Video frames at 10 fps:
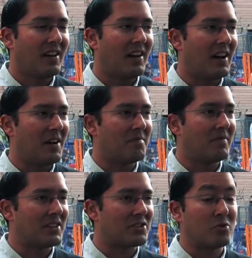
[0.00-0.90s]

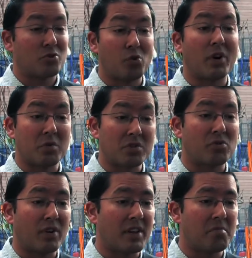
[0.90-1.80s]
and so drawing was a
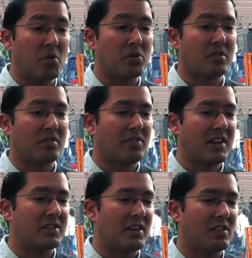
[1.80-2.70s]
really important
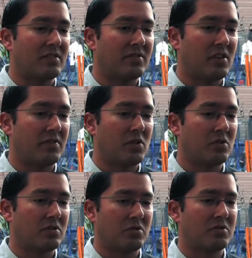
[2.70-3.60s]
facet of your
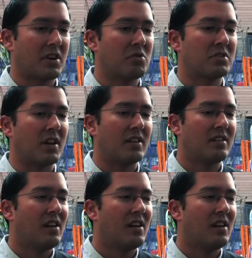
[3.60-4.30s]
sort of skill set.